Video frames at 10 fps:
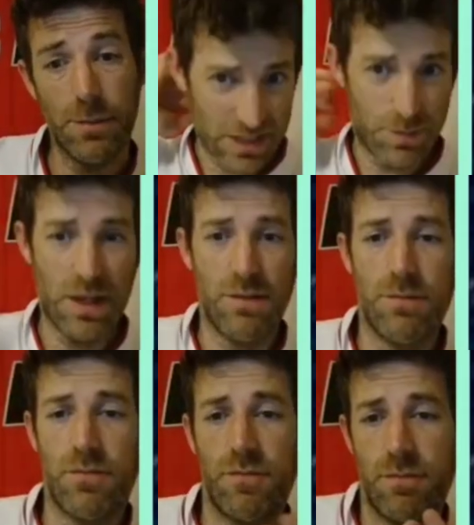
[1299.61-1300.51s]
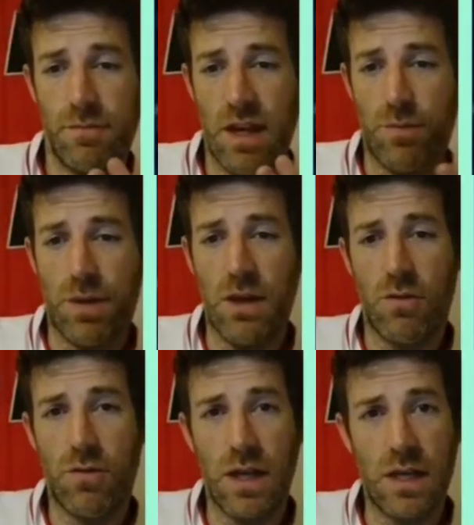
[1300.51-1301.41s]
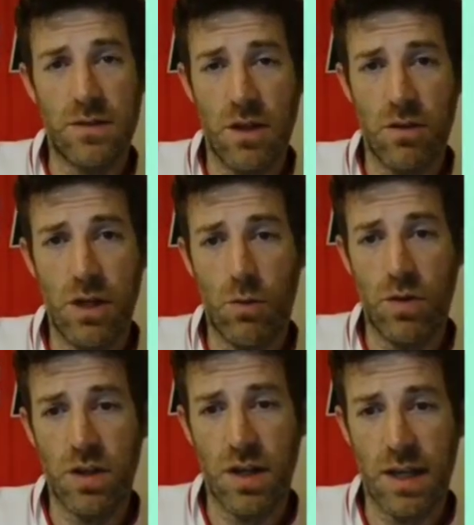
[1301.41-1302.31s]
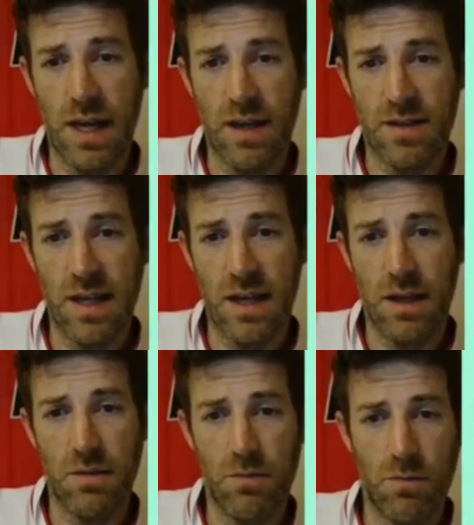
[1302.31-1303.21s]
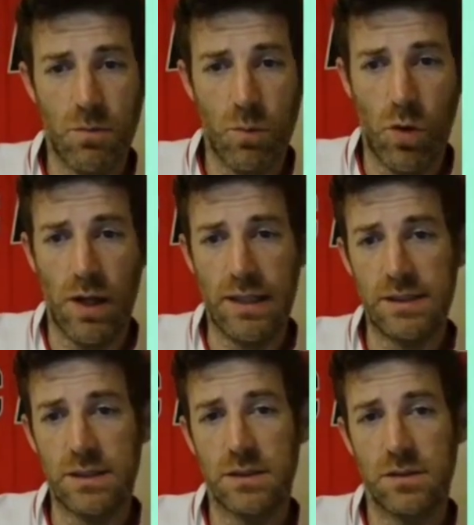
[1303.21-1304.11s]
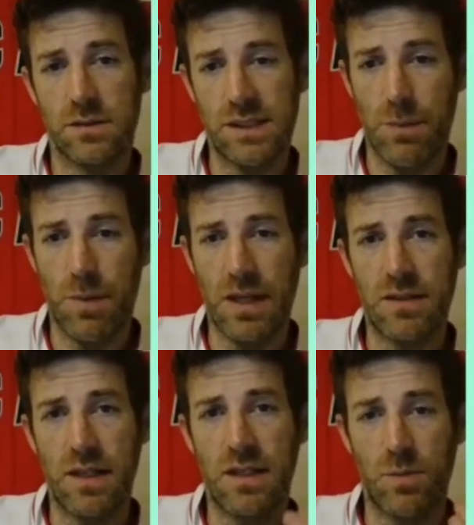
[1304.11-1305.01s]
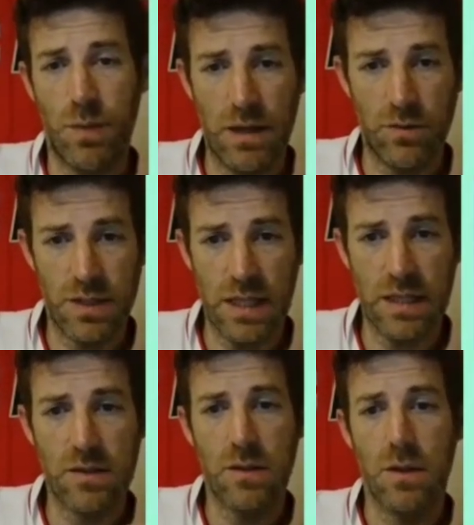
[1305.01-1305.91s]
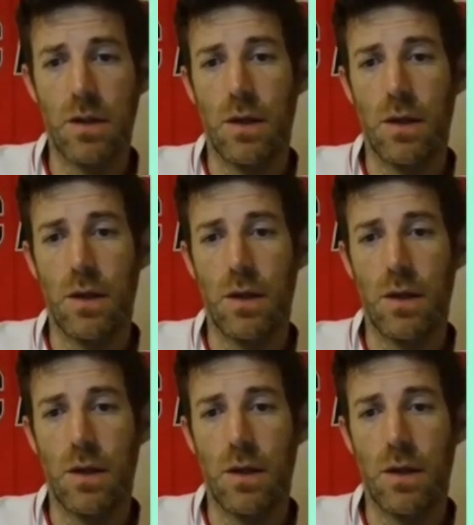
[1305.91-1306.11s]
He's been in FPL for years, so you know what you're going to get attacking wise, set pieces, penalties.